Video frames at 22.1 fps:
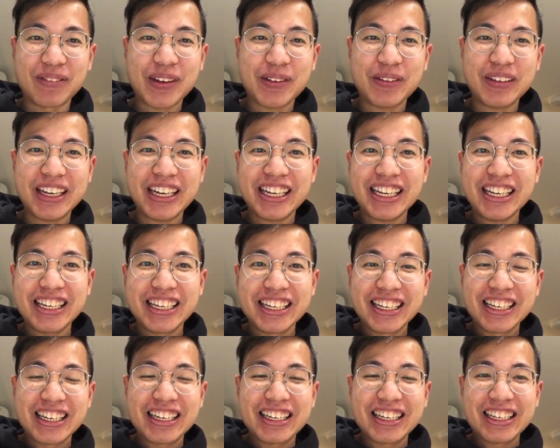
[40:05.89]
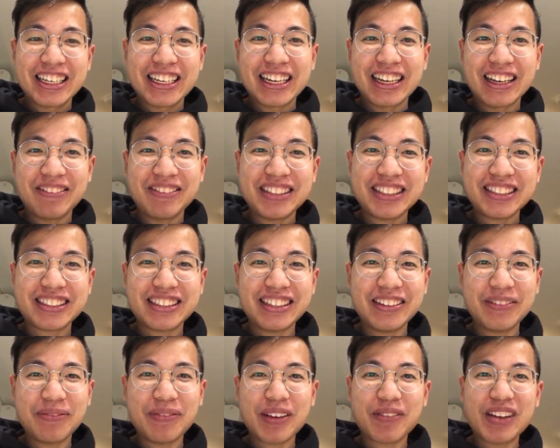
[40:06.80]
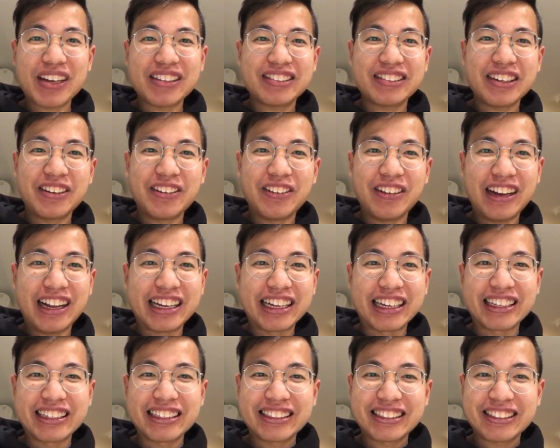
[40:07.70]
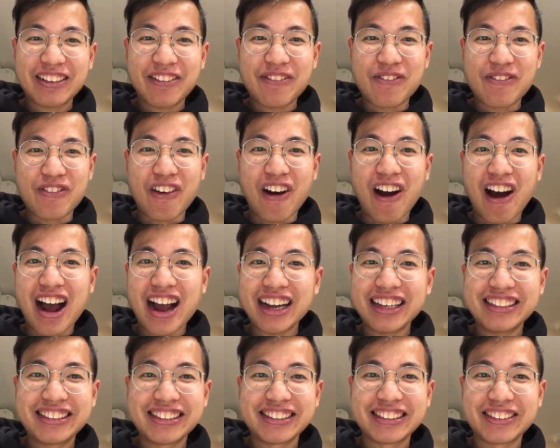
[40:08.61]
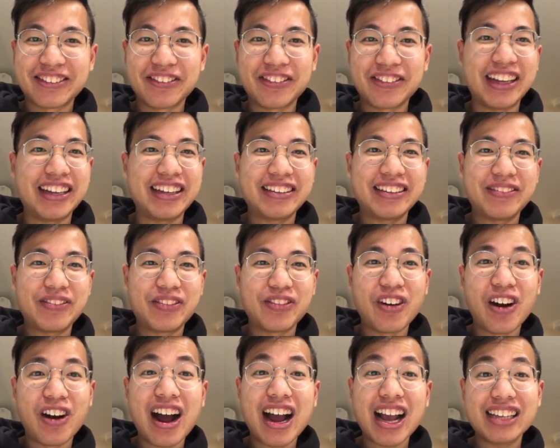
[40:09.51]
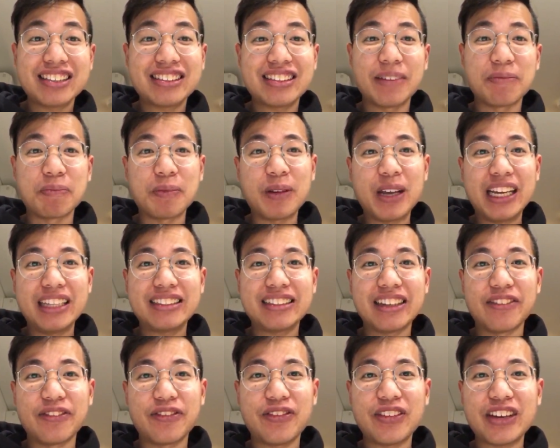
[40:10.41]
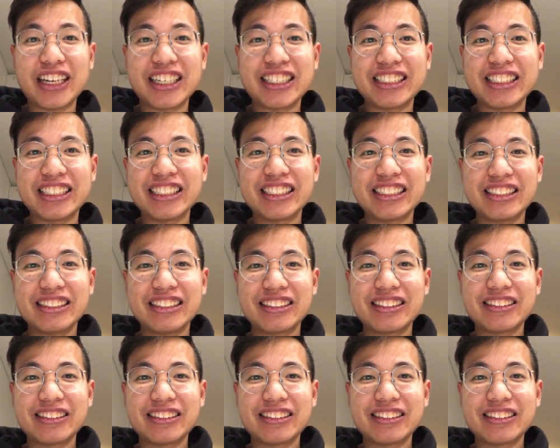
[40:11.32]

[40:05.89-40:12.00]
Maybe I'm just gonna make myself like some rice or something. Rice and meat and veggies.